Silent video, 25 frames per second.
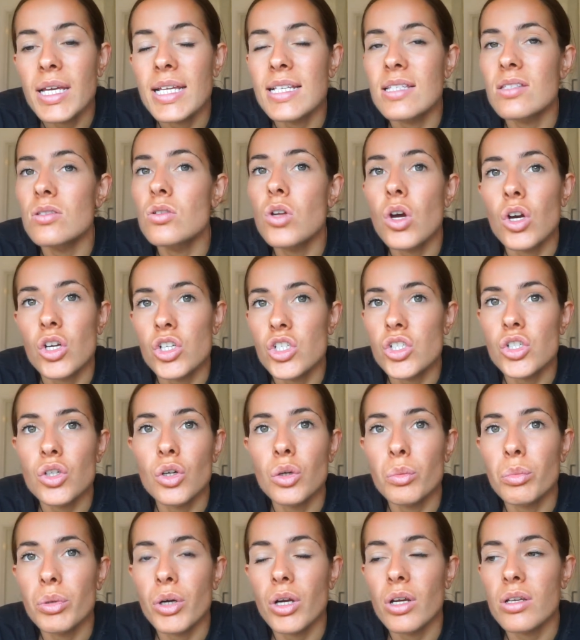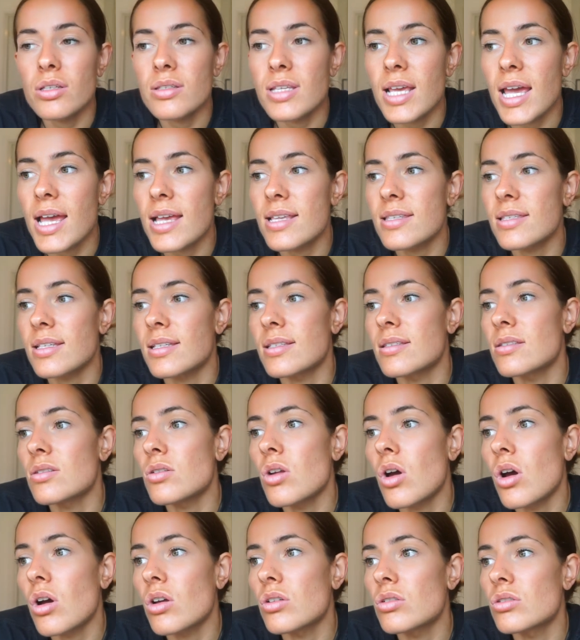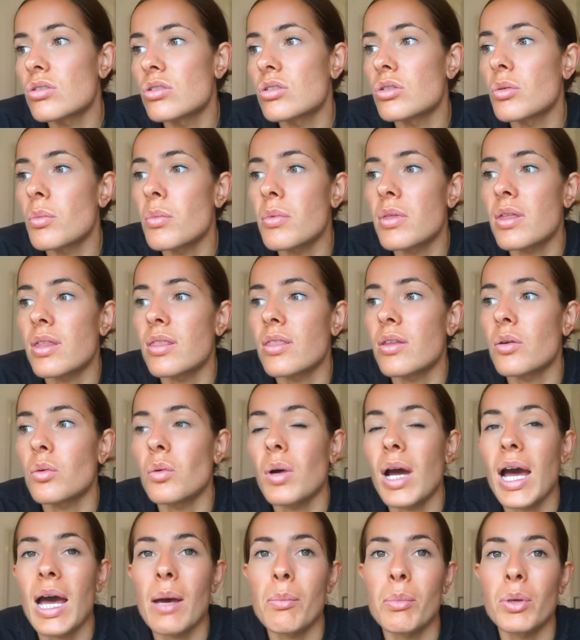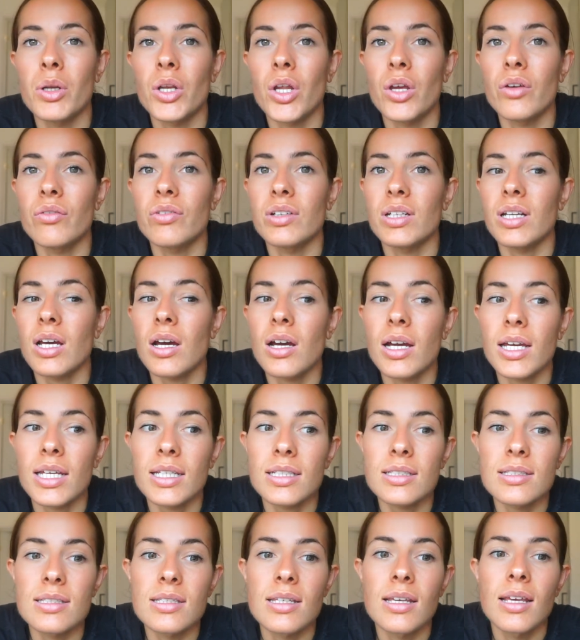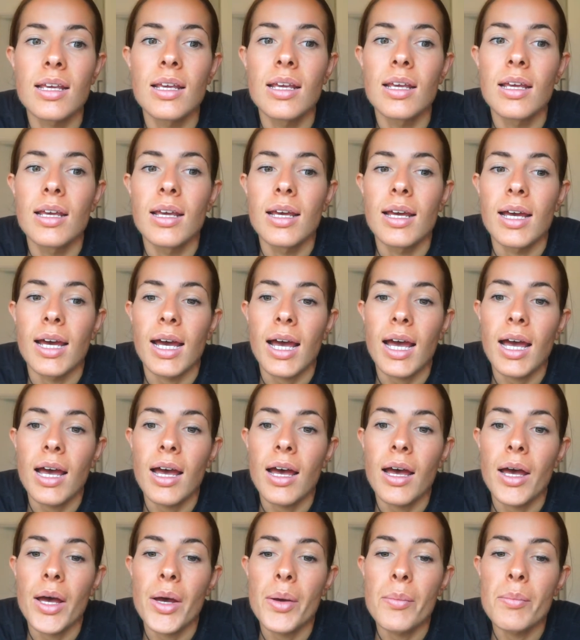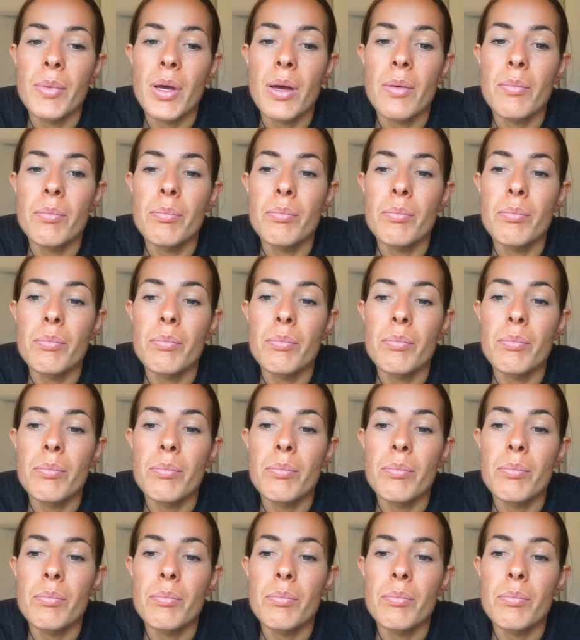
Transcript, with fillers: It's not a short process. It's not something that will happen overnight. Um,